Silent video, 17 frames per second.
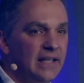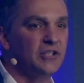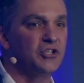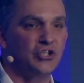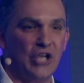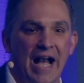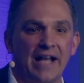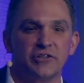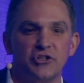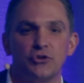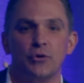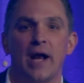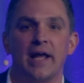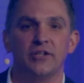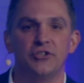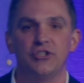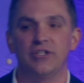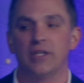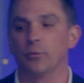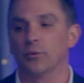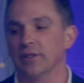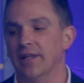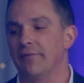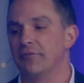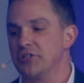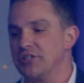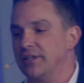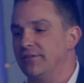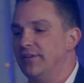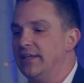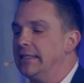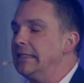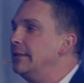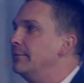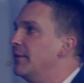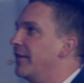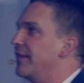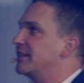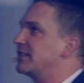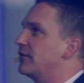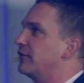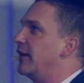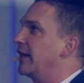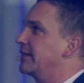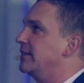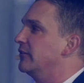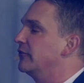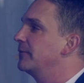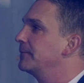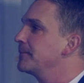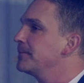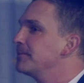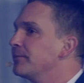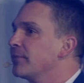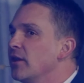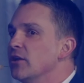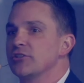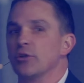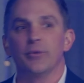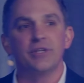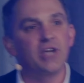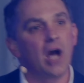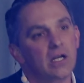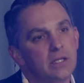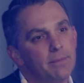a chat strategy that we're leveraging via email that's effective. So we talked